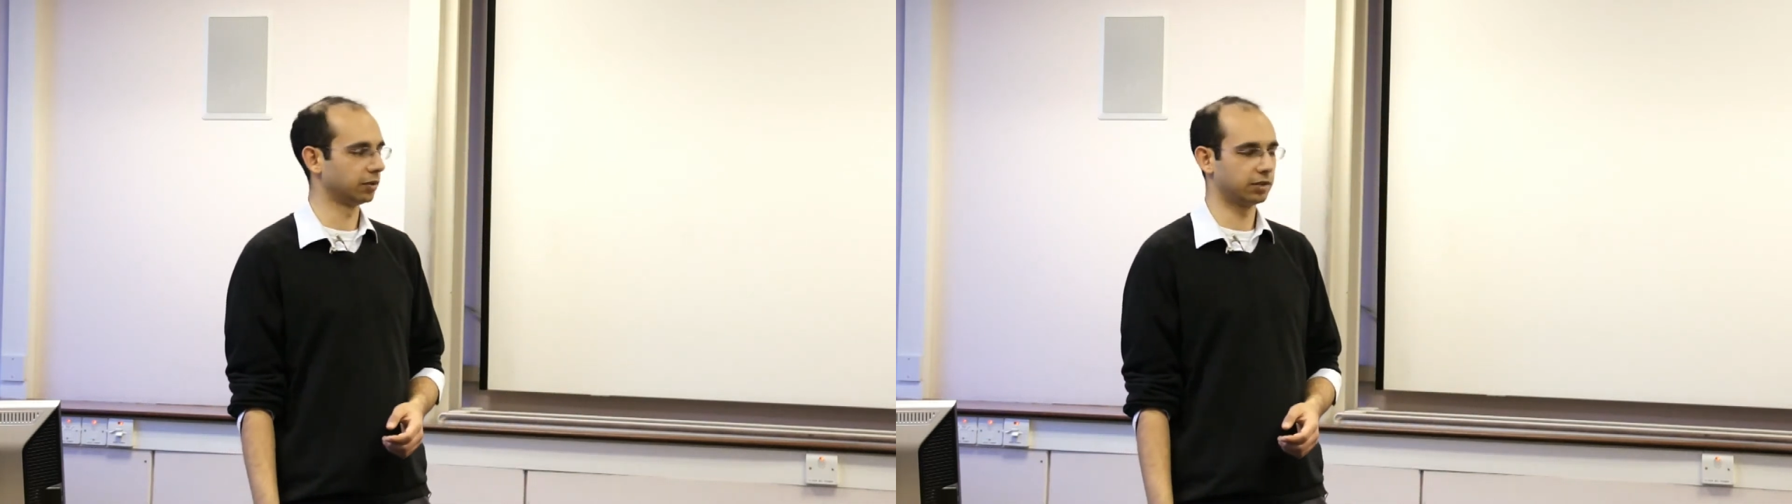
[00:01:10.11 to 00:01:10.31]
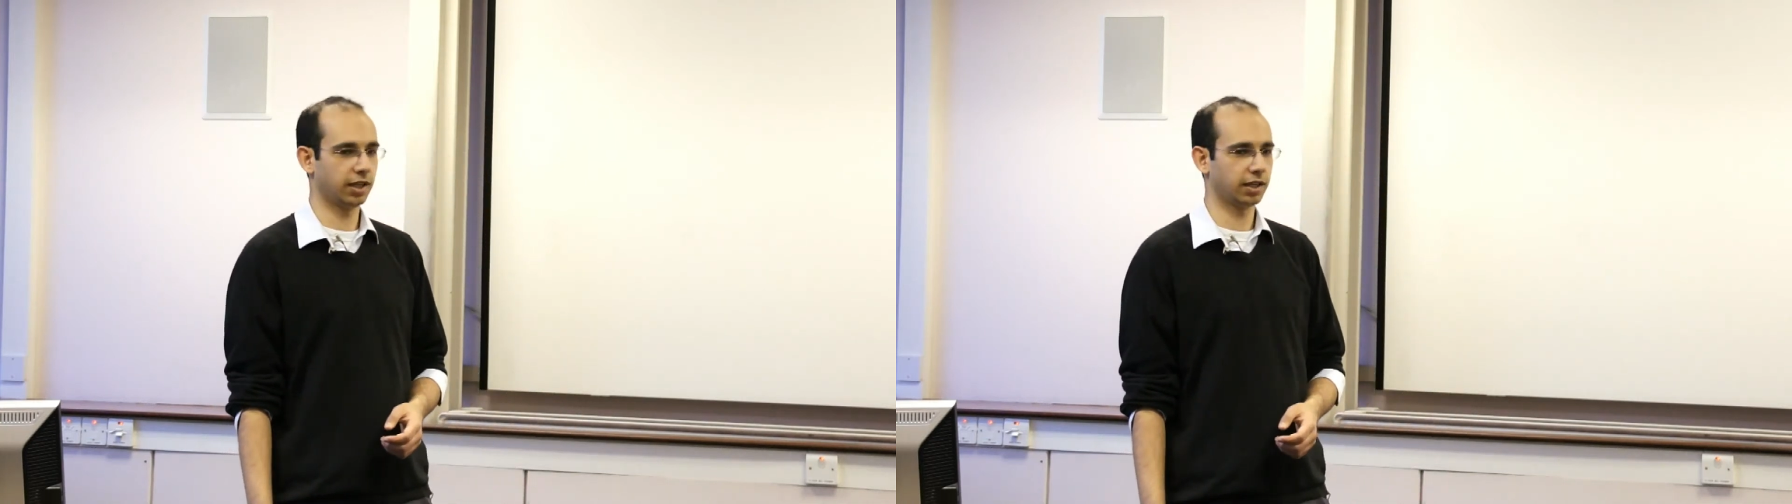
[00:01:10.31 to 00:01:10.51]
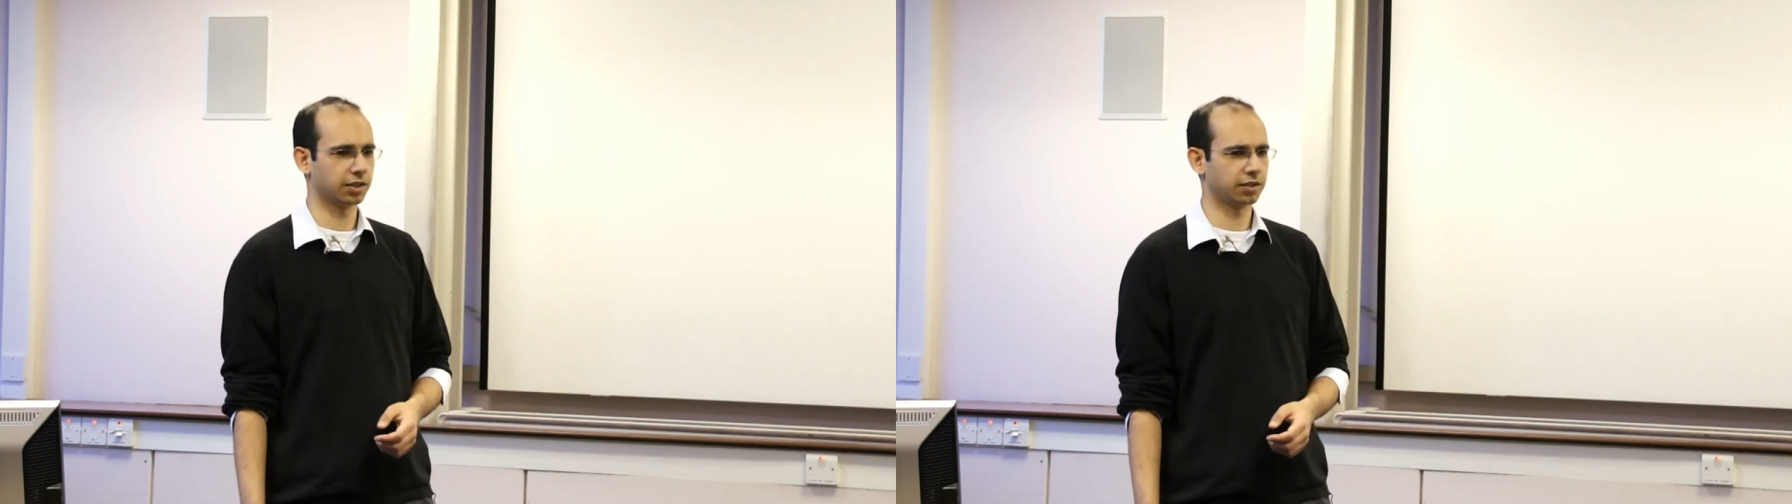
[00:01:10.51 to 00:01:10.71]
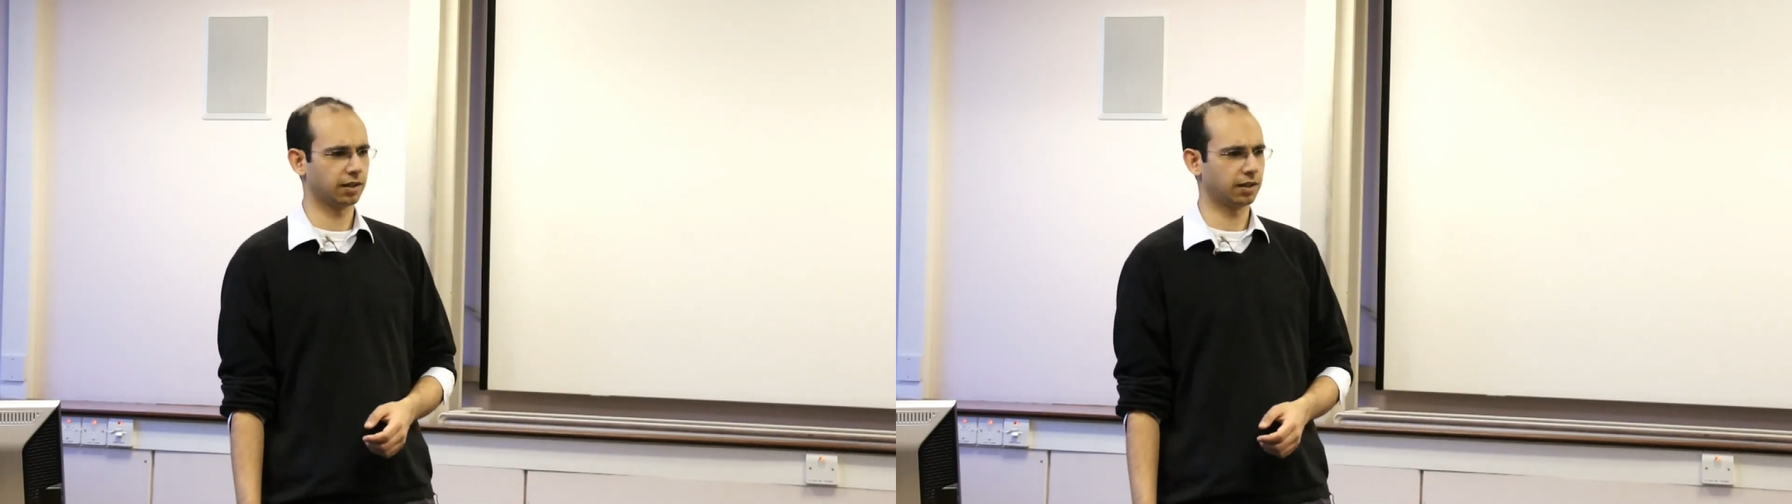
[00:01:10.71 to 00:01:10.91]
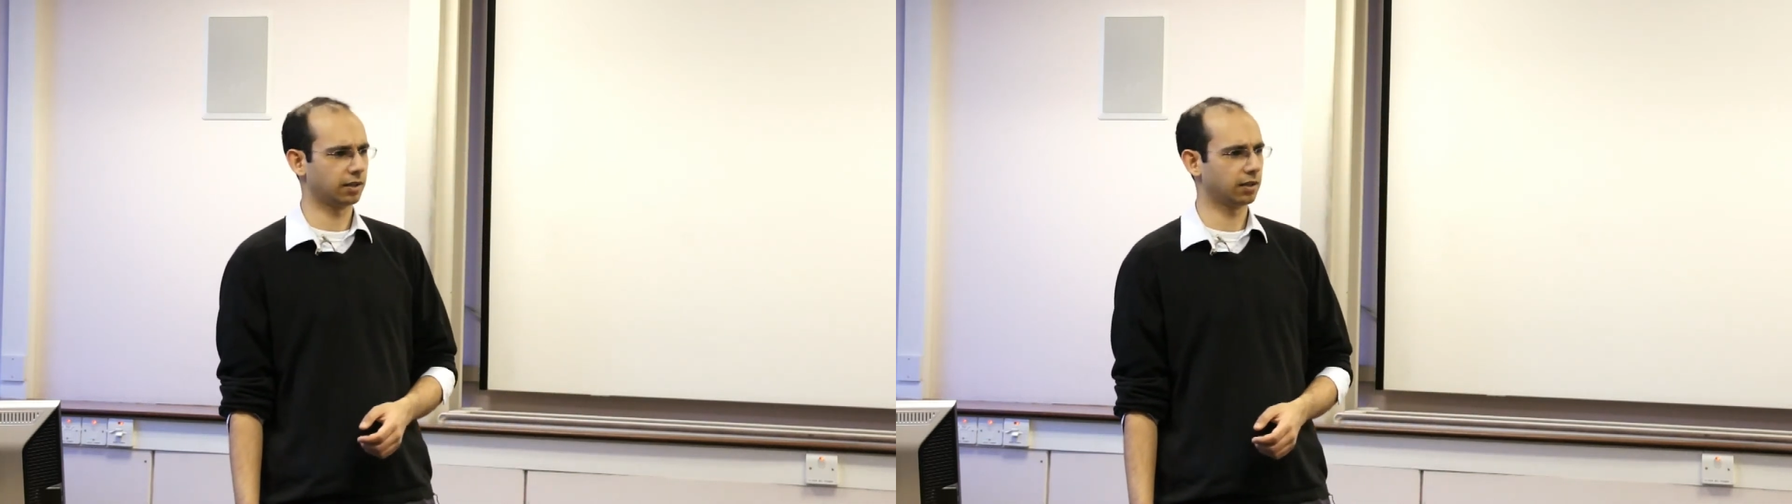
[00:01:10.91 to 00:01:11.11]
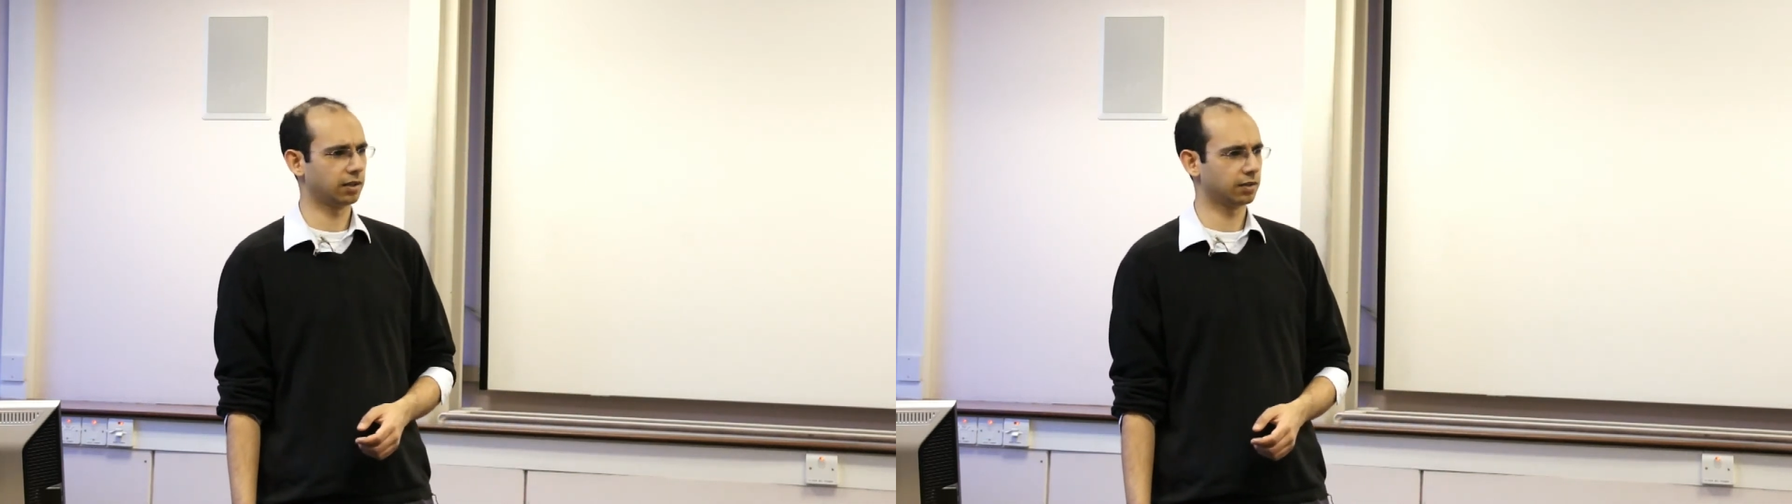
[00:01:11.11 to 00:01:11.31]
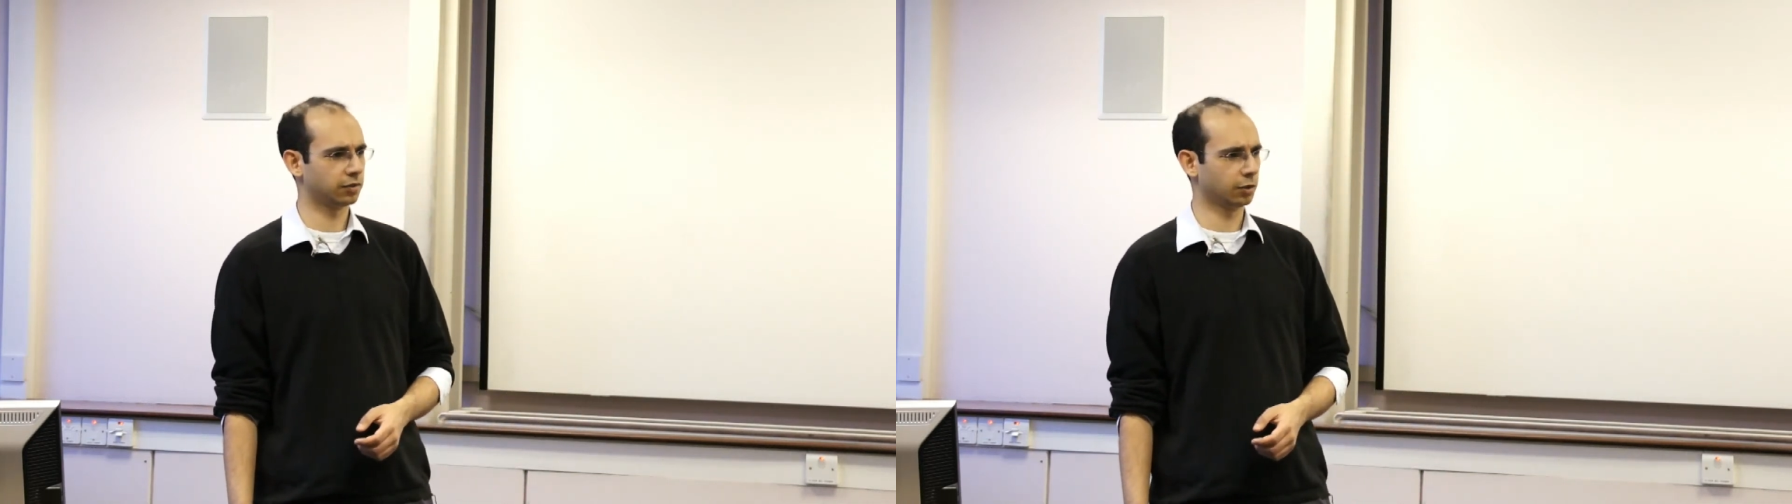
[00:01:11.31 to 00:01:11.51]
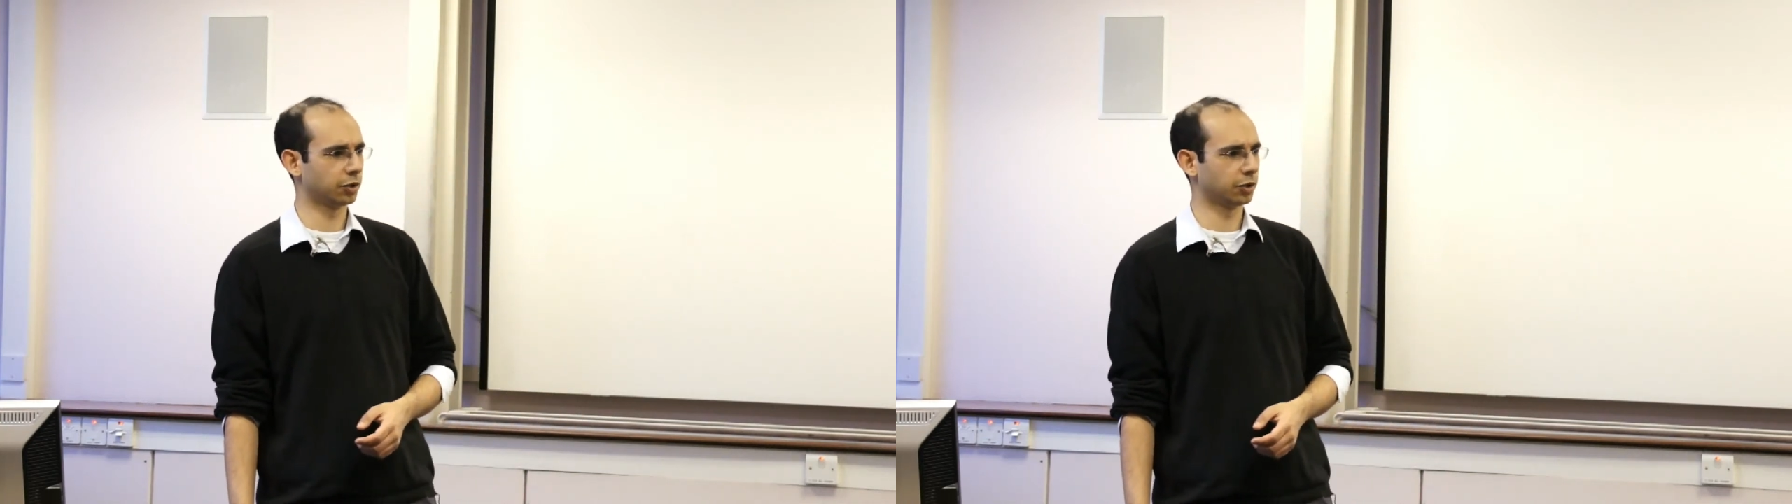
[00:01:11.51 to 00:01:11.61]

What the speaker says: It'd take us so